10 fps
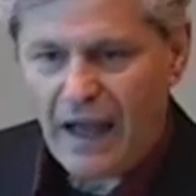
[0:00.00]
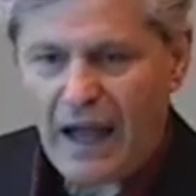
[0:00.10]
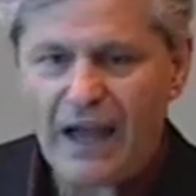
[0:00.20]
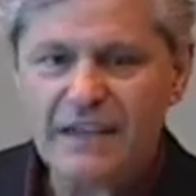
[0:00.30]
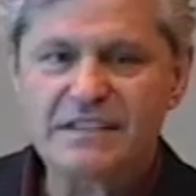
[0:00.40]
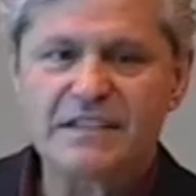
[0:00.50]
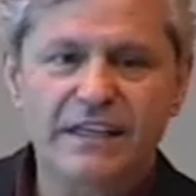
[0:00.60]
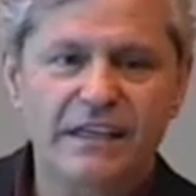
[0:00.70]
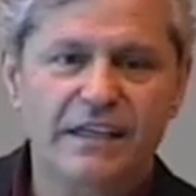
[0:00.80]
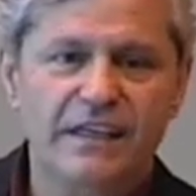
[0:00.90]
I
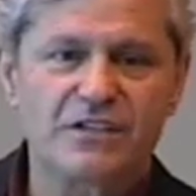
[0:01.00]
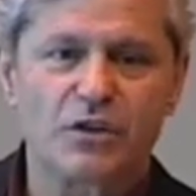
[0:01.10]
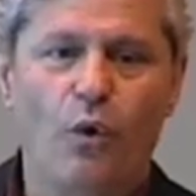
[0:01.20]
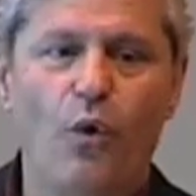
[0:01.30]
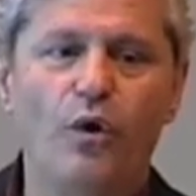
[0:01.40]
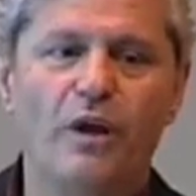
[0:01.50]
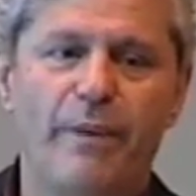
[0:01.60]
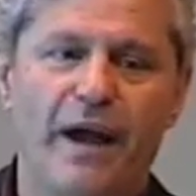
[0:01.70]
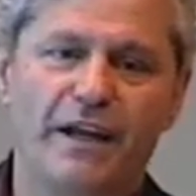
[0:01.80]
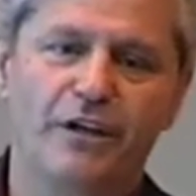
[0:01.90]
T is all
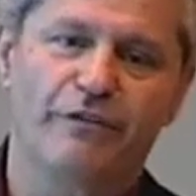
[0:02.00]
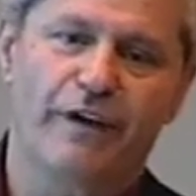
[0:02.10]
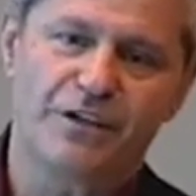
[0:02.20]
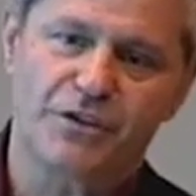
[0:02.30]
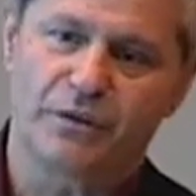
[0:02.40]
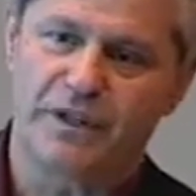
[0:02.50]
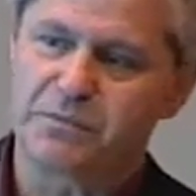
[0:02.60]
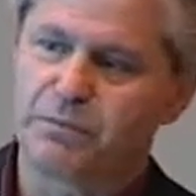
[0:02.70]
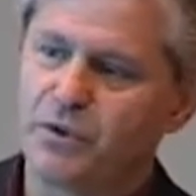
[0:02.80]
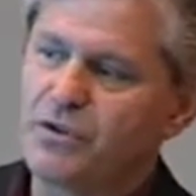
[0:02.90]
about innovation, as
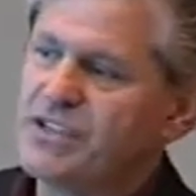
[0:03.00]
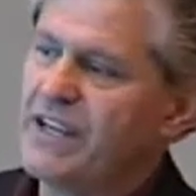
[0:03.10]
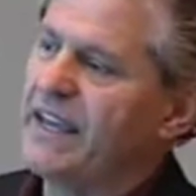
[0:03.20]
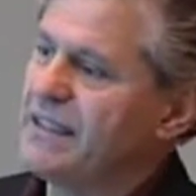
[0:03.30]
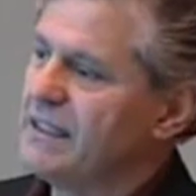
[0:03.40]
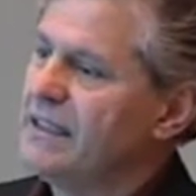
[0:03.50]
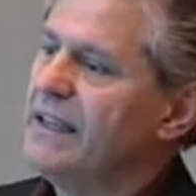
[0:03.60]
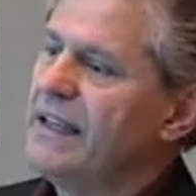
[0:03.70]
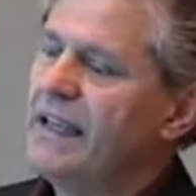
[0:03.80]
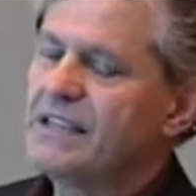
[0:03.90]
Bruce said.
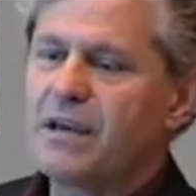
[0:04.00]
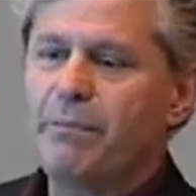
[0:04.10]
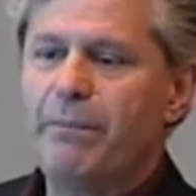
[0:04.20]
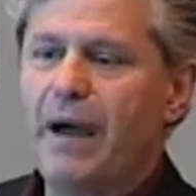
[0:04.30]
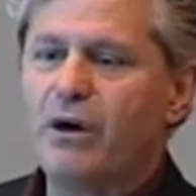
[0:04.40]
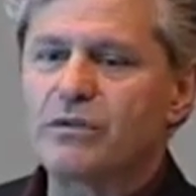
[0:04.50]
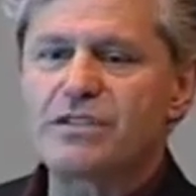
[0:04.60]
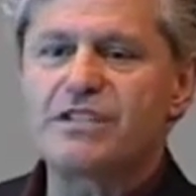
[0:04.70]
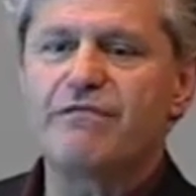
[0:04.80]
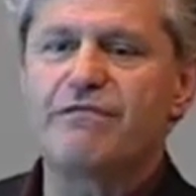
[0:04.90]
It's
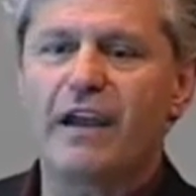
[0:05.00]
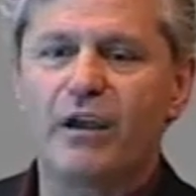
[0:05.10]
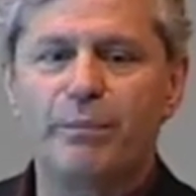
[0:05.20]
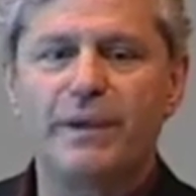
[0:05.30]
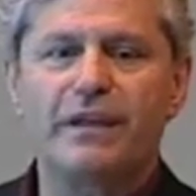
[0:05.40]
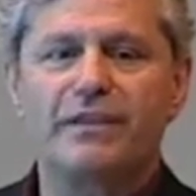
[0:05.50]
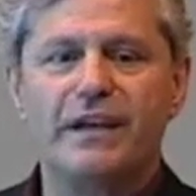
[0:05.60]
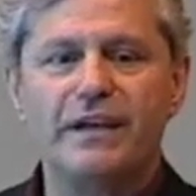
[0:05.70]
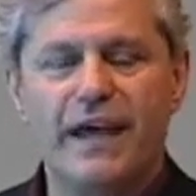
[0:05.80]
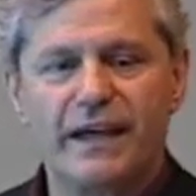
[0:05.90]
about developing
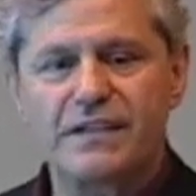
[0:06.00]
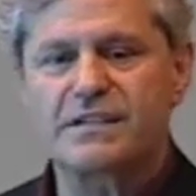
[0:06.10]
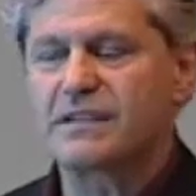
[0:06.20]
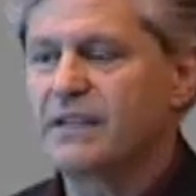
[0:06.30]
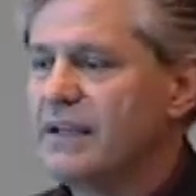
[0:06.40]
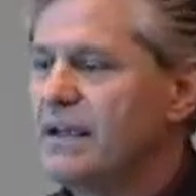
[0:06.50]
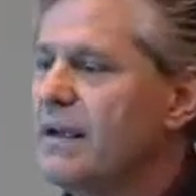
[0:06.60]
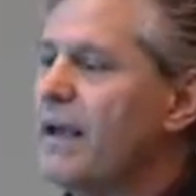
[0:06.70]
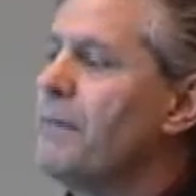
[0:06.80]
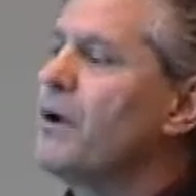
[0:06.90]
the next
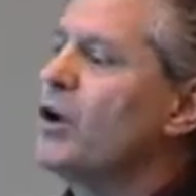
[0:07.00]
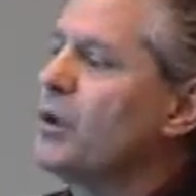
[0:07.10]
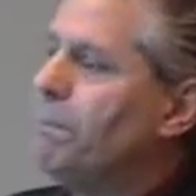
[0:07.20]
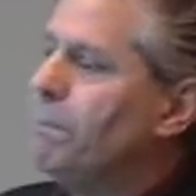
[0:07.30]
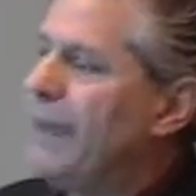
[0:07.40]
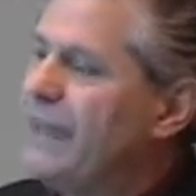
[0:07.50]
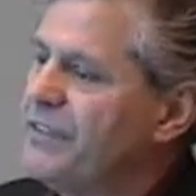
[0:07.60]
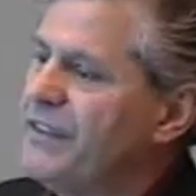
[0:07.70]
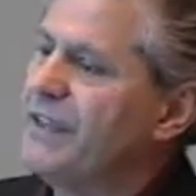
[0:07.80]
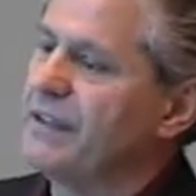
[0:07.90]
big
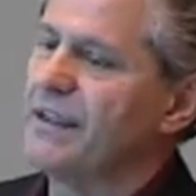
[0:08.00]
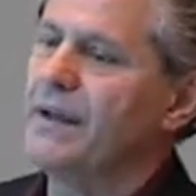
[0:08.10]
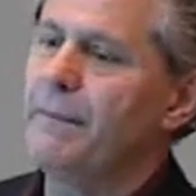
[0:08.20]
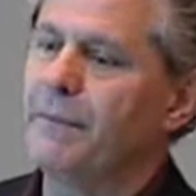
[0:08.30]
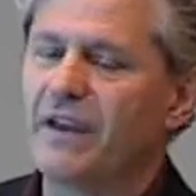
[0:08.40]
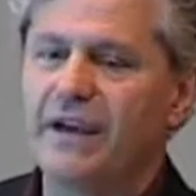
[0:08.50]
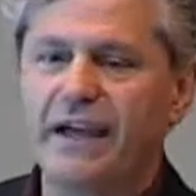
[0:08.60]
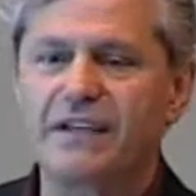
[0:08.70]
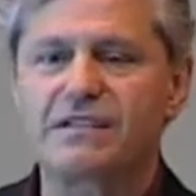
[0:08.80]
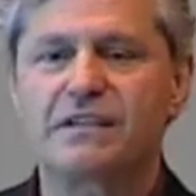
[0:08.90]
thing, the, ne the
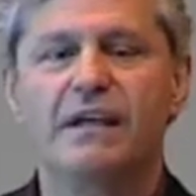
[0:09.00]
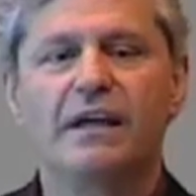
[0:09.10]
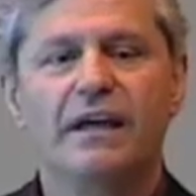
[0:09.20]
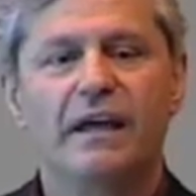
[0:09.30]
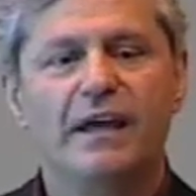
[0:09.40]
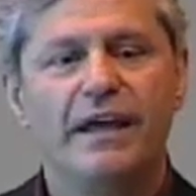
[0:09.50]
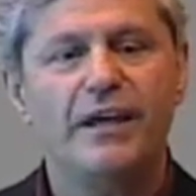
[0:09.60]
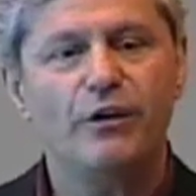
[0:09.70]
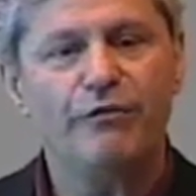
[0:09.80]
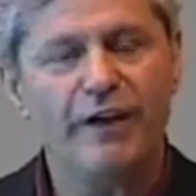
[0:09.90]
next
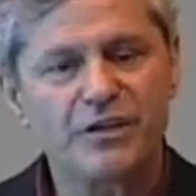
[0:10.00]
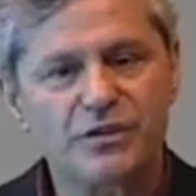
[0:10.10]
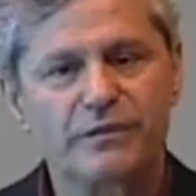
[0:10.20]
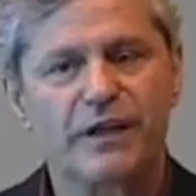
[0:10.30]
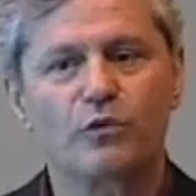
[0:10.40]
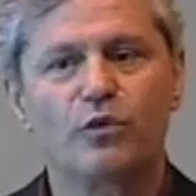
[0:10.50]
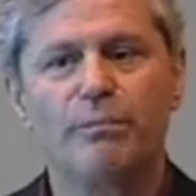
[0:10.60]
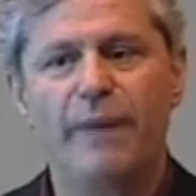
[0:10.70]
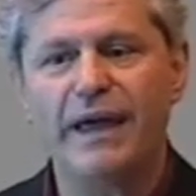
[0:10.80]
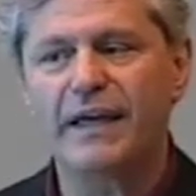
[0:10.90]
innovation that will
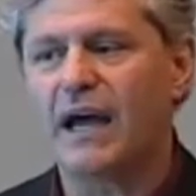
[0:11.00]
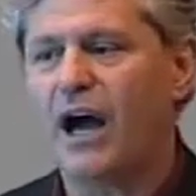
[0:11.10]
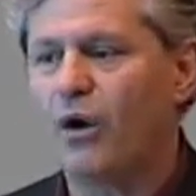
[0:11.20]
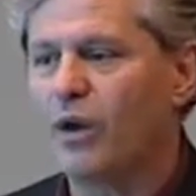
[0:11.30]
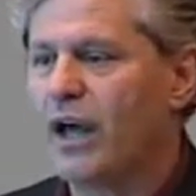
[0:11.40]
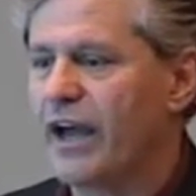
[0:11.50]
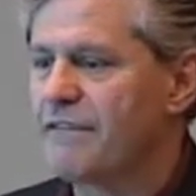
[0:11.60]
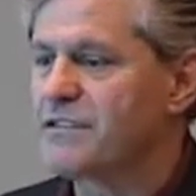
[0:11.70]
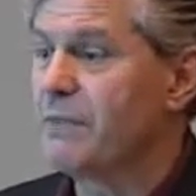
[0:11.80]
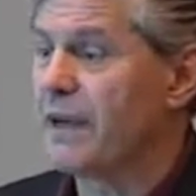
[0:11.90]
make our
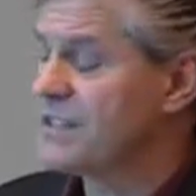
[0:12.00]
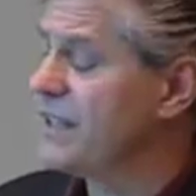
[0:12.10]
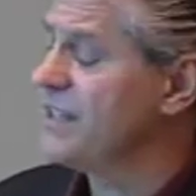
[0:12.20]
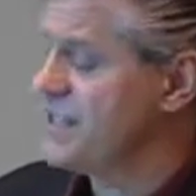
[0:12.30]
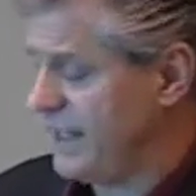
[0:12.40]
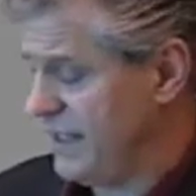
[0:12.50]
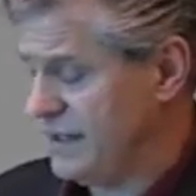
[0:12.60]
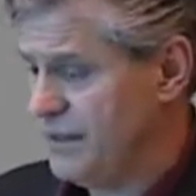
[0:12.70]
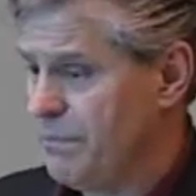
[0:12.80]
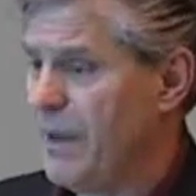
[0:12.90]
lives much easier,
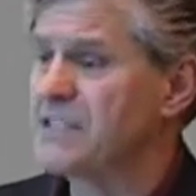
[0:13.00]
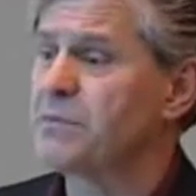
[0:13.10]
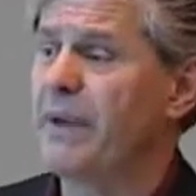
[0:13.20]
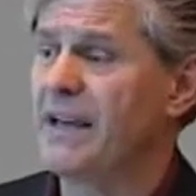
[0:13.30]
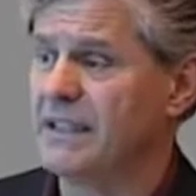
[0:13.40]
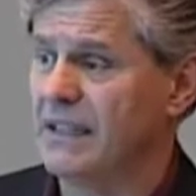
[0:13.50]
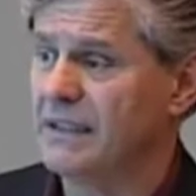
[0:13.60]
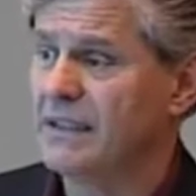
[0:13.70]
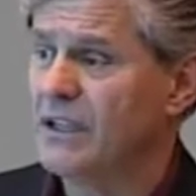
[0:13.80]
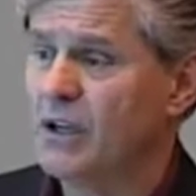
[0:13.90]
much better.
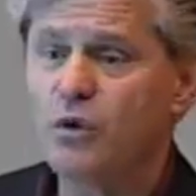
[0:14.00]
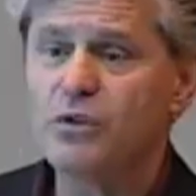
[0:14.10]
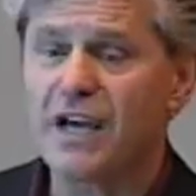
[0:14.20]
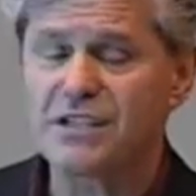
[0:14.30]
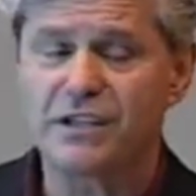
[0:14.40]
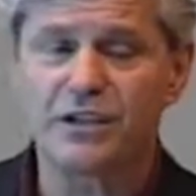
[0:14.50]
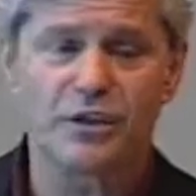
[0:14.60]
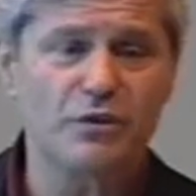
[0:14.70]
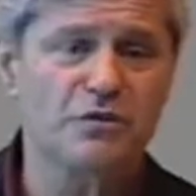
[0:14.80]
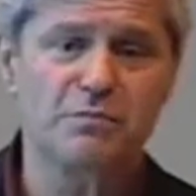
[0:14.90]
Who doesn't use